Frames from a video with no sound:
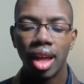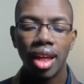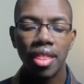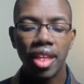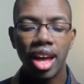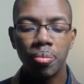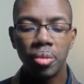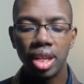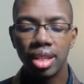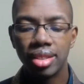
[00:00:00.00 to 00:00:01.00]
That
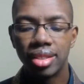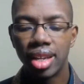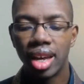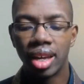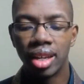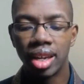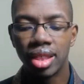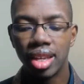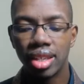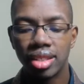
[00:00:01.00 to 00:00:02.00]
being said, I
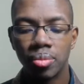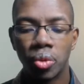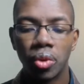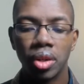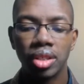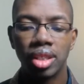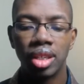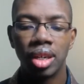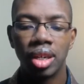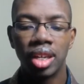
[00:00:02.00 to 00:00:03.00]
think it's important to
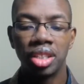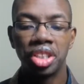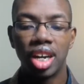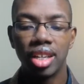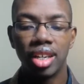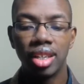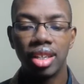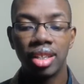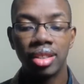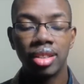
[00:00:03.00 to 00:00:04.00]
note that jhana
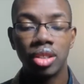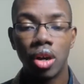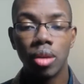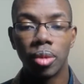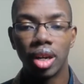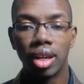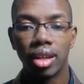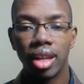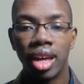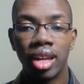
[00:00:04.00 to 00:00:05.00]
is a dharma.
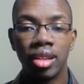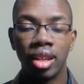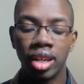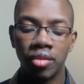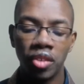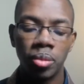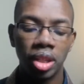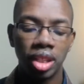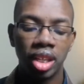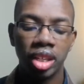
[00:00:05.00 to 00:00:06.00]
And like
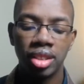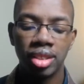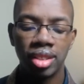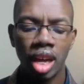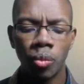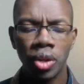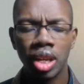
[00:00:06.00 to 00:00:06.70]
Vimalakirti said, we can